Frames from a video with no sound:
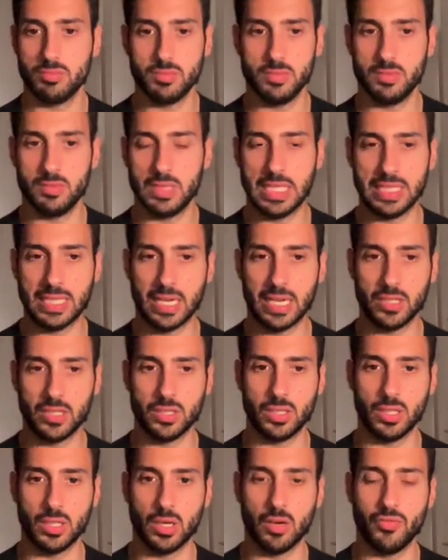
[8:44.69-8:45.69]
the
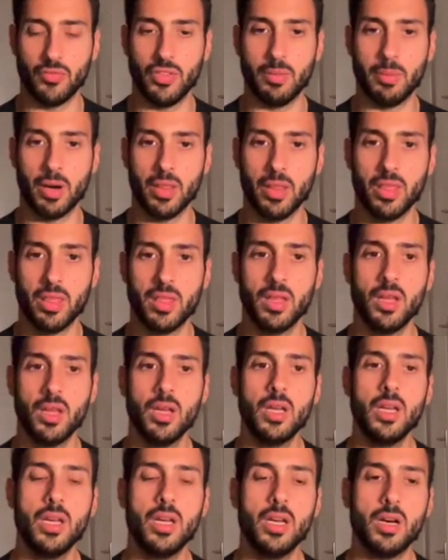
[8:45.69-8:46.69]
entirety of the month,
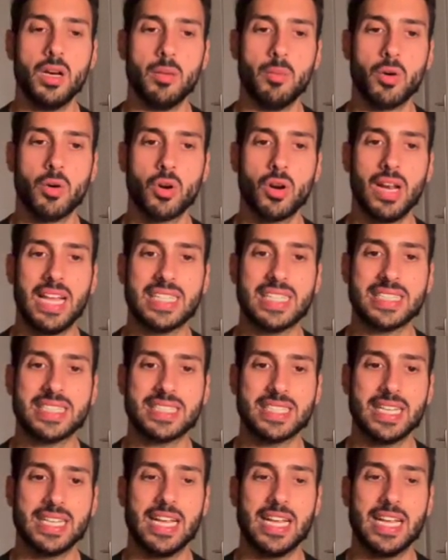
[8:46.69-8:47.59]
more or less.